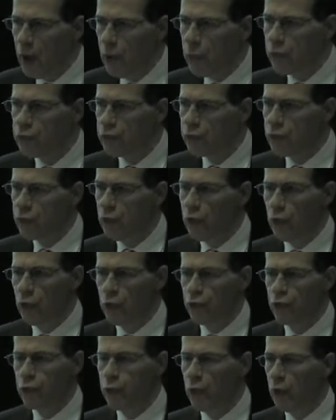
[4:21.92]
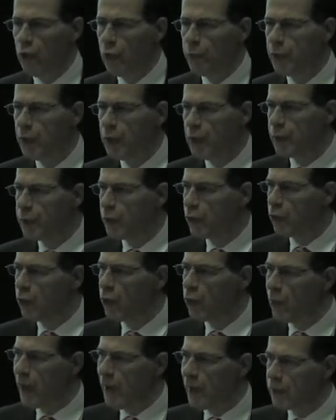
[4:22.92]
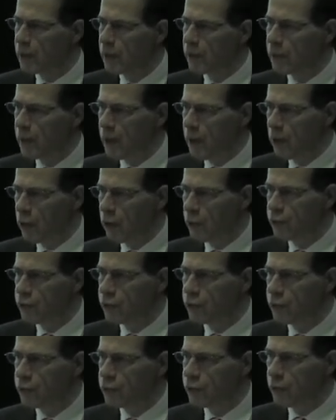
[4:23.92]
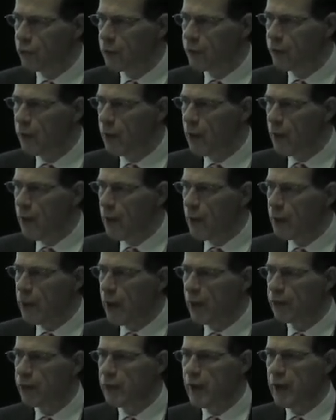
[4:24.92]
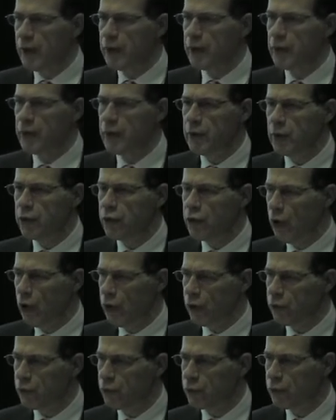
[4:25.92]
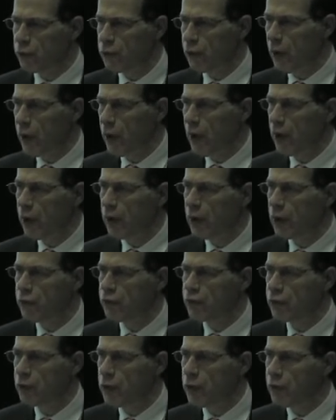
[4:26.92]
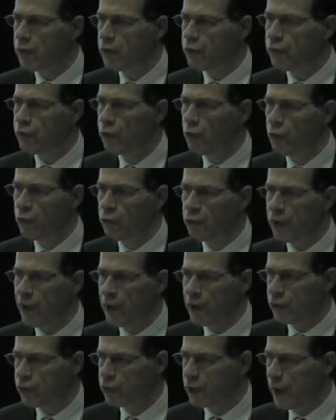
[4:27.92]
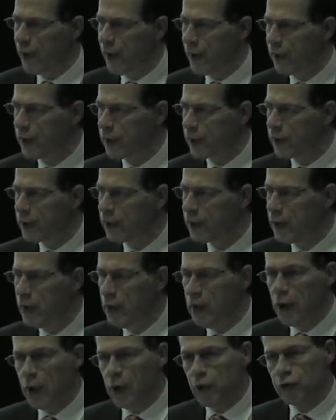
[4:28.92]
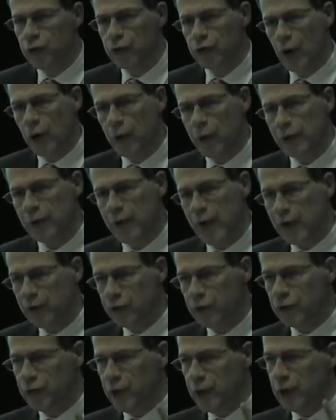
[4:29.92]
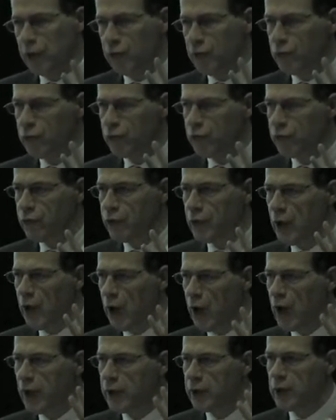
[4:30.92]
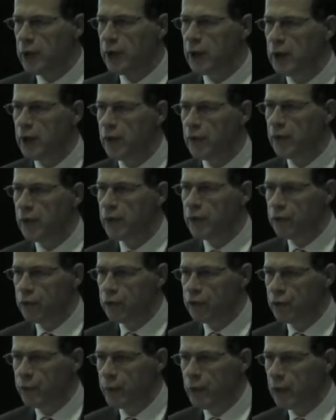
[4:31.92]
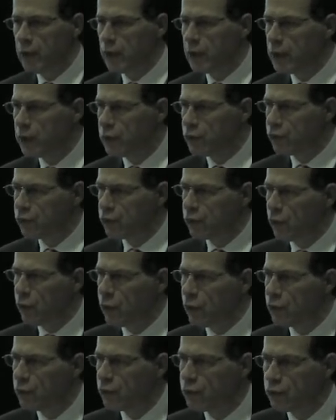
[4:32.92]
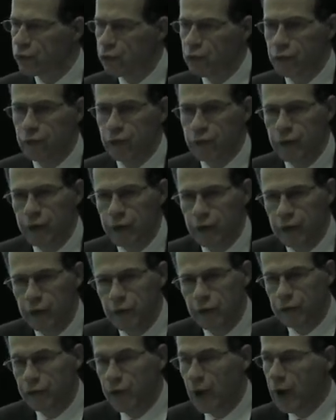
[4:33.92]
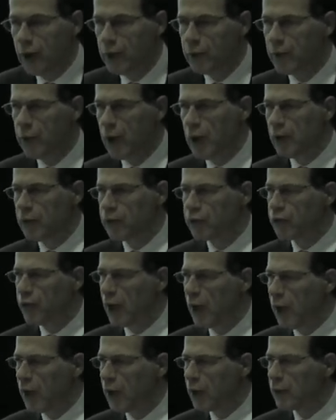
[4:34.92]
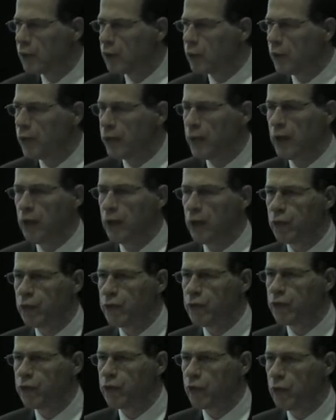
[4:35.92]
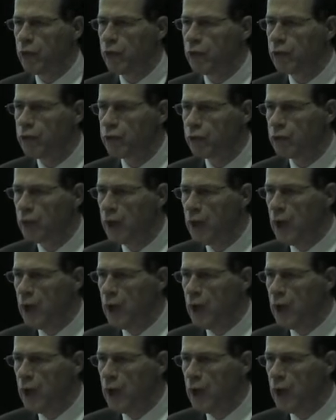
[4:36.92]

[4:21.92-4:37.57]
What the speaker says: which of course were people who entered the health system but then did not achieve full functionality. And so in that sense, the idea that disability insurance should sit side by side with health insurance